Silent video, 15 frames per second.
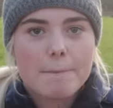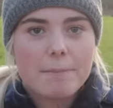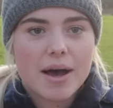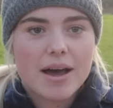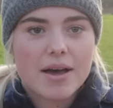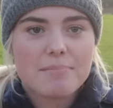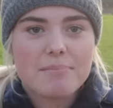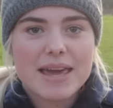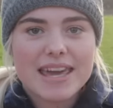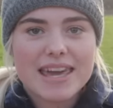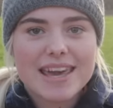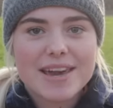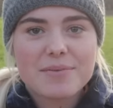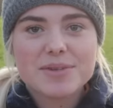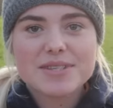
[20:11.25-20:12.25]
But
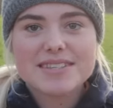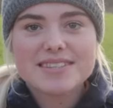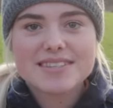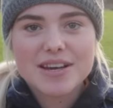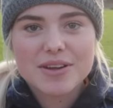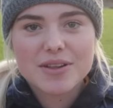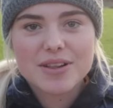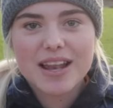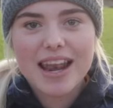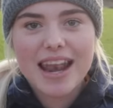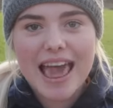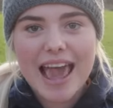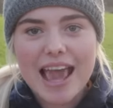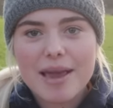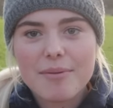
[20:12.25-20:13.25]
Mickey was still
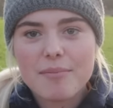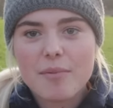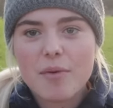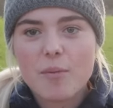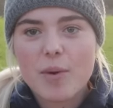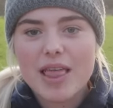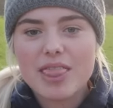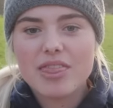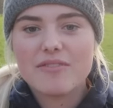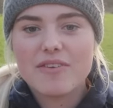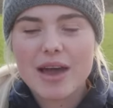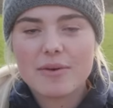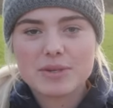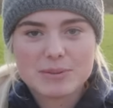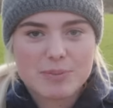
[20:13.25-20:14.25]
lame when the
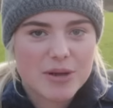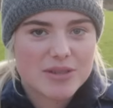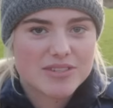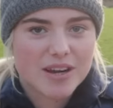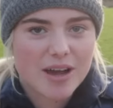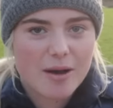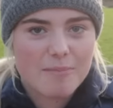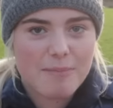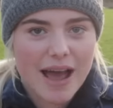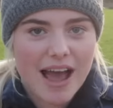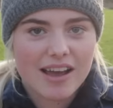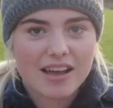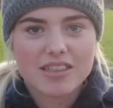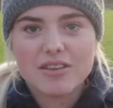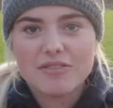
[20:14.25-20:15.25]
vet was supposed to come
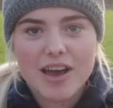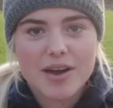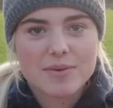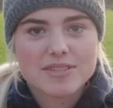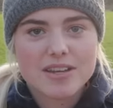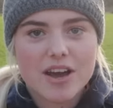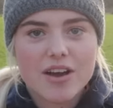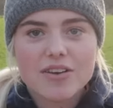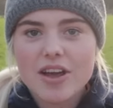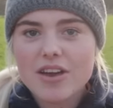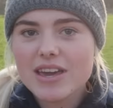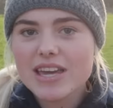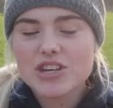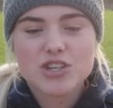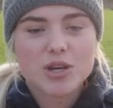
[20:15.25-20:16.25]
back, and the vet was like, oh
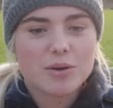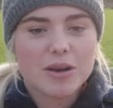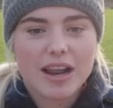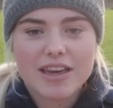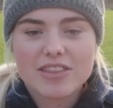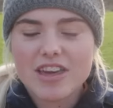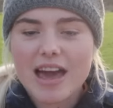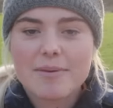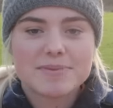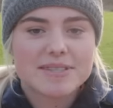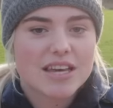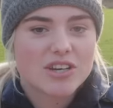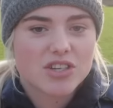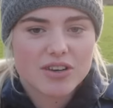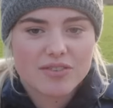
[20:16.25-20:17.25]
no, he should, like, the
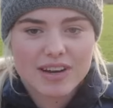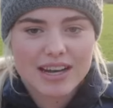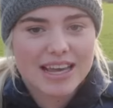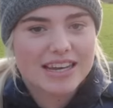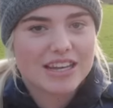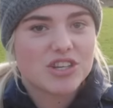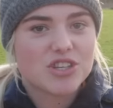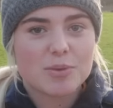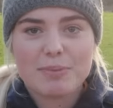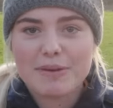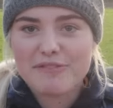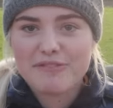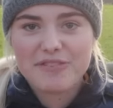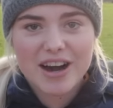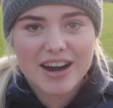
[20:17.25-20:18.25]
abscess should have cleared, he should be
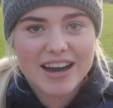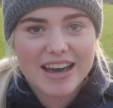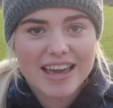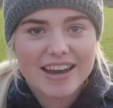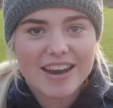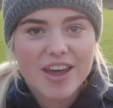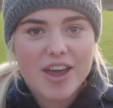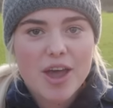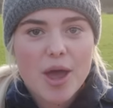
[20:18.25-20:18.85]
fine.